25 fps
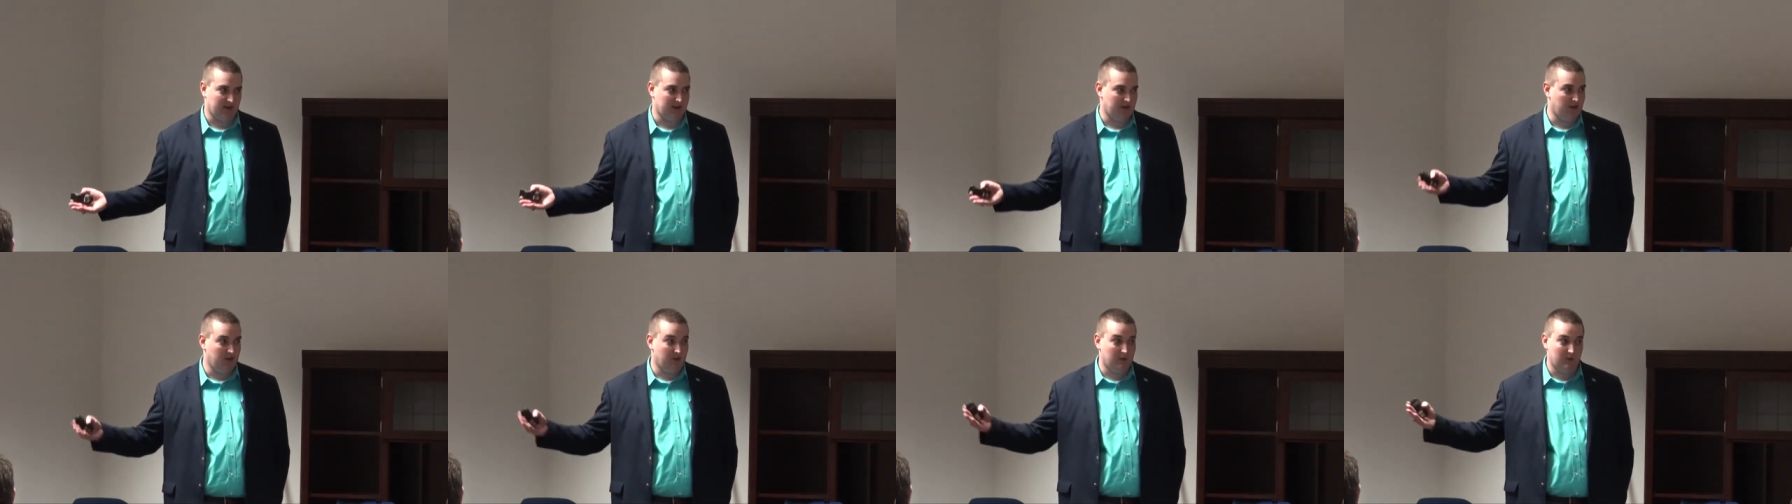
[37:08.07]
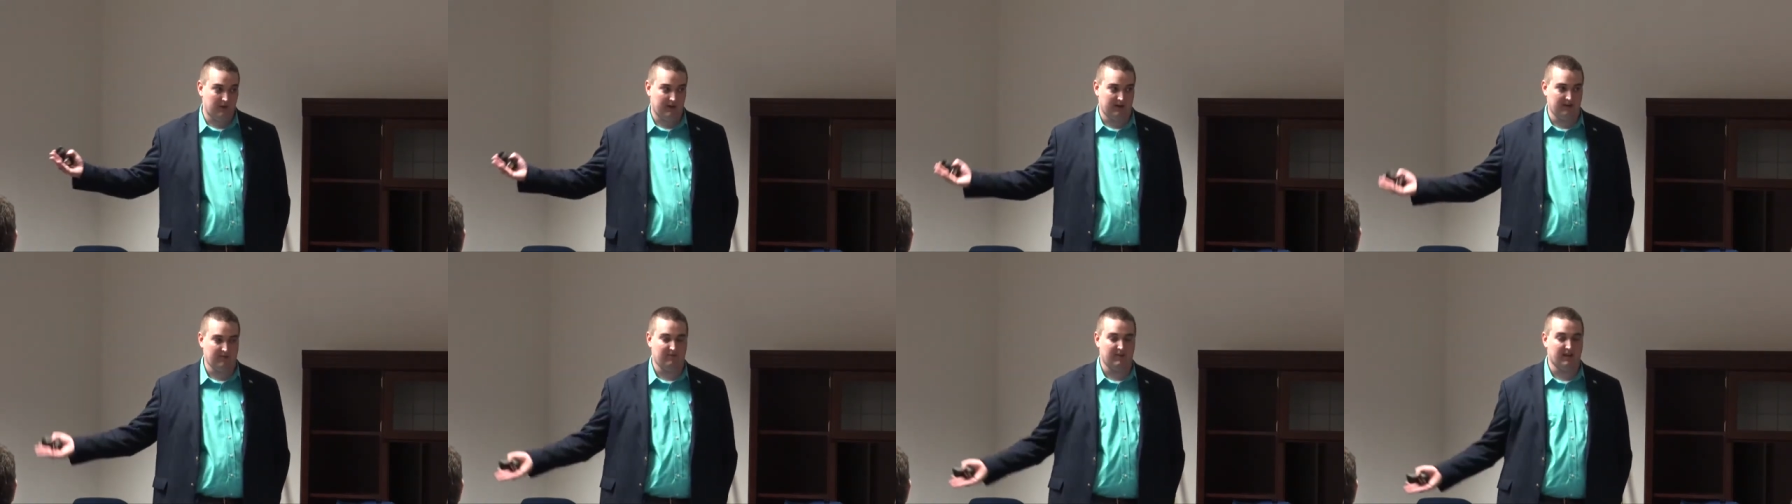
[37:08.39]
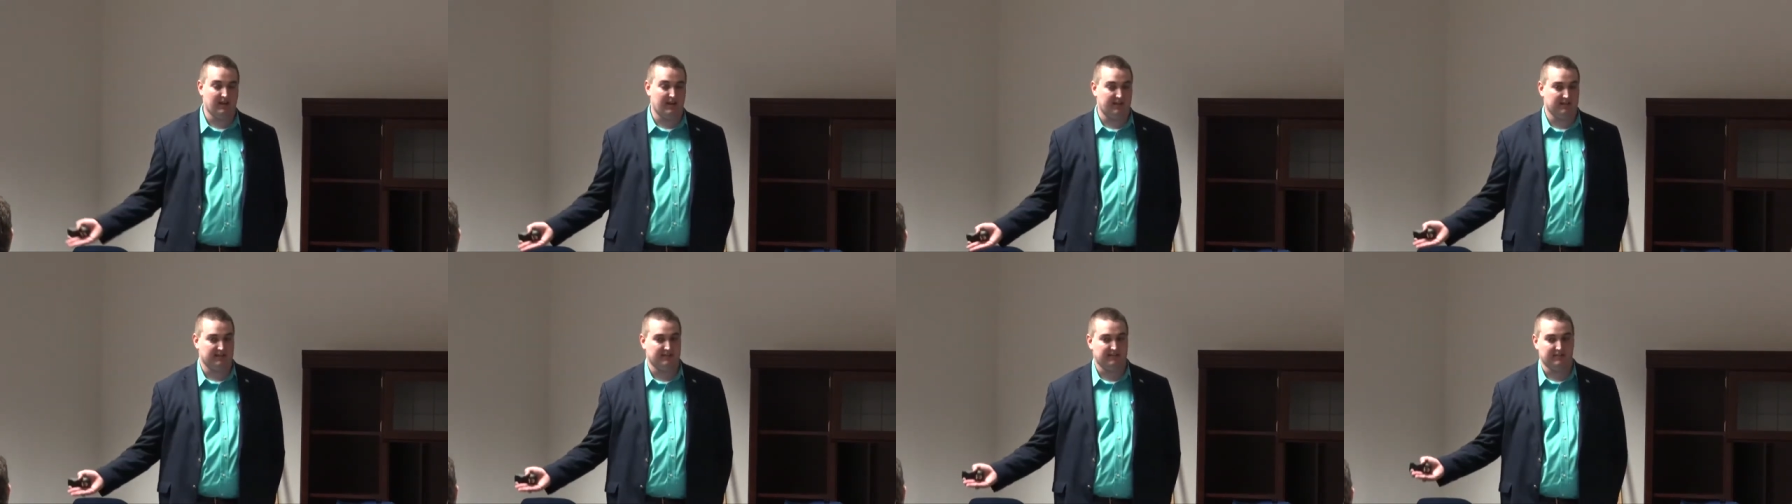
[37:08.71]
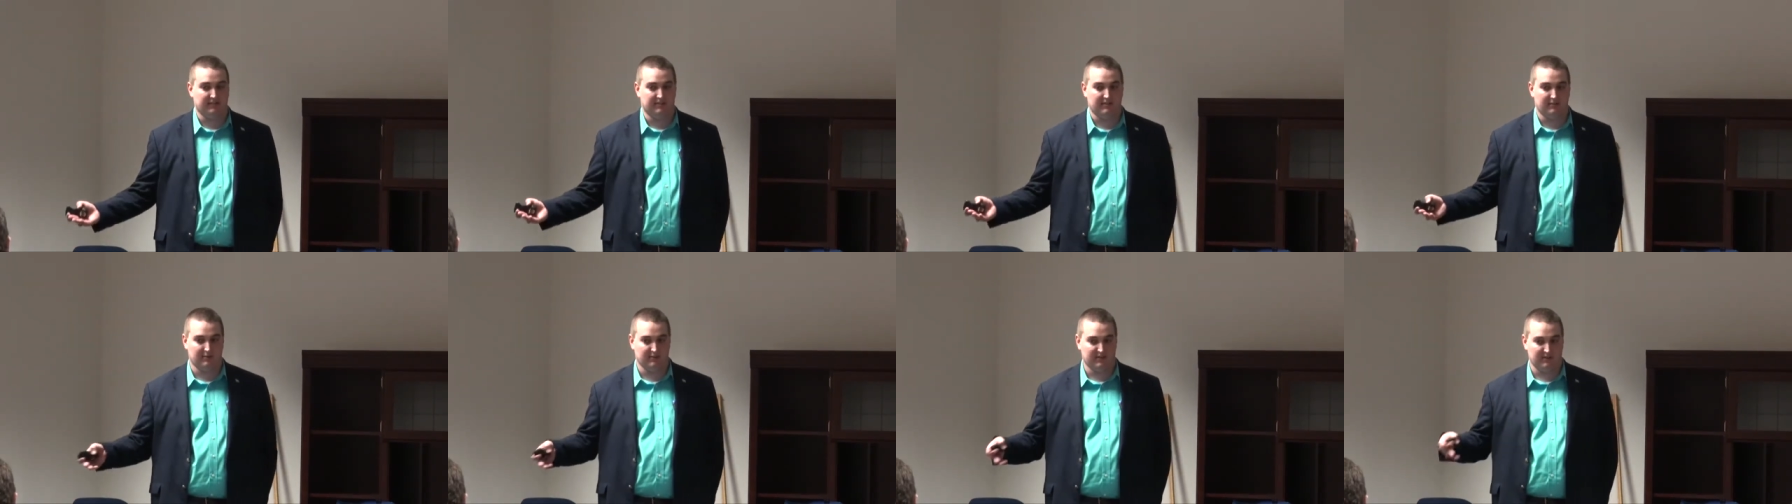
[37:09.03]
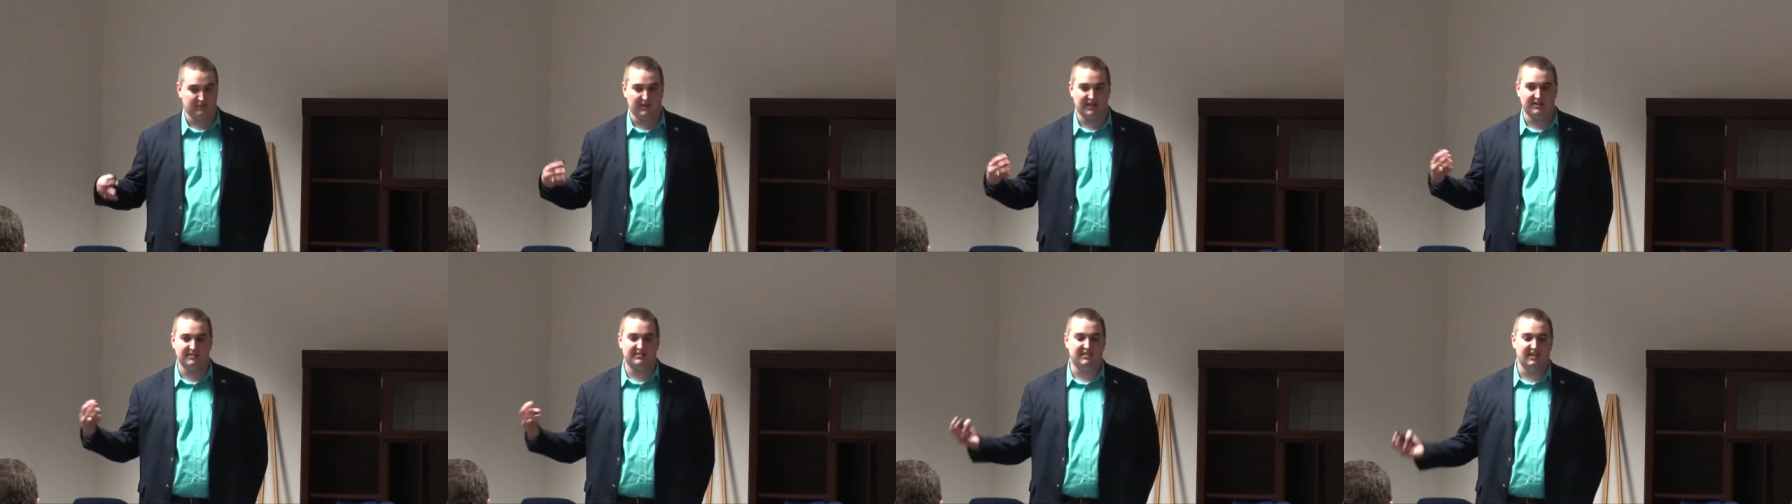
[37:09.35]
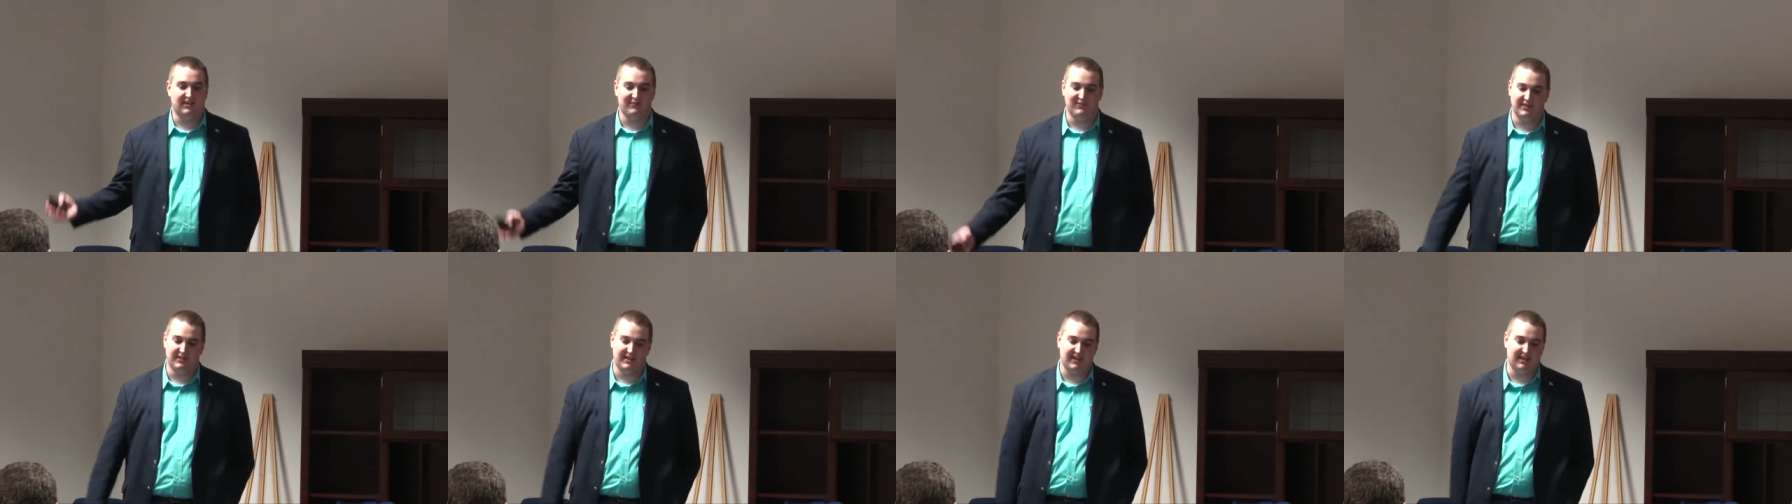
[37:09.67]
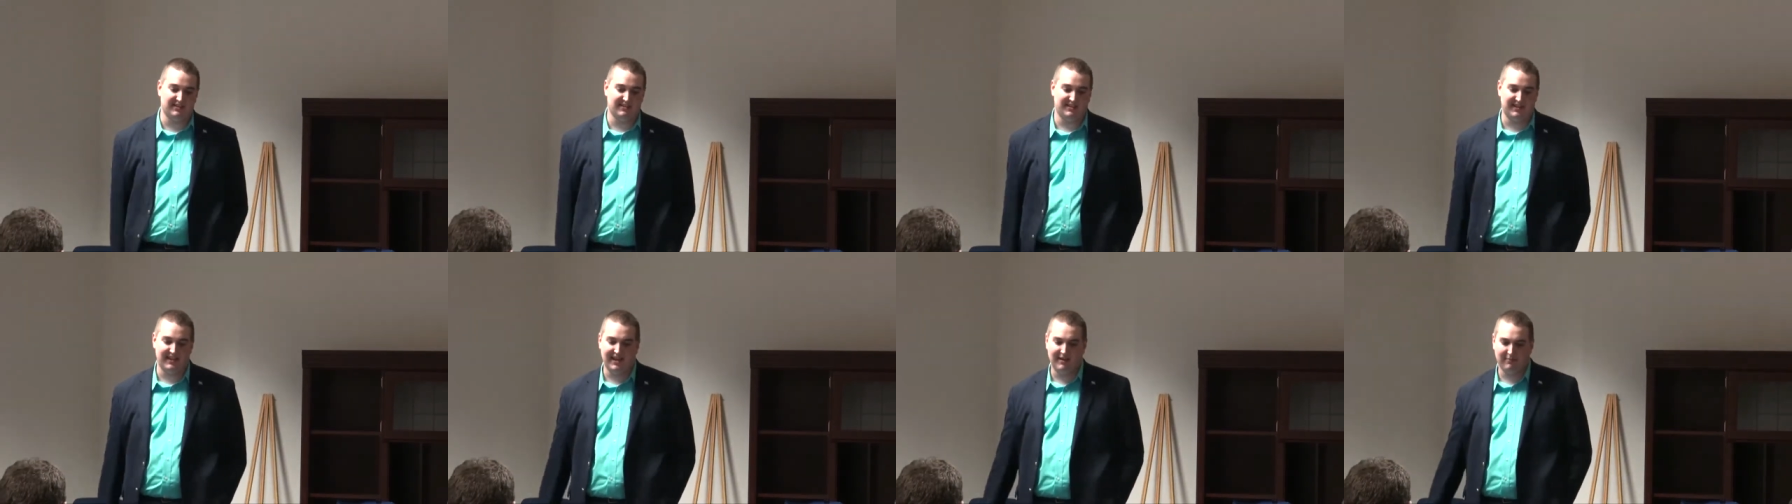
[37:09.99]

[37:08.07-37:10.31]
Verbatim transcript: I knew in advance that there was about 7,000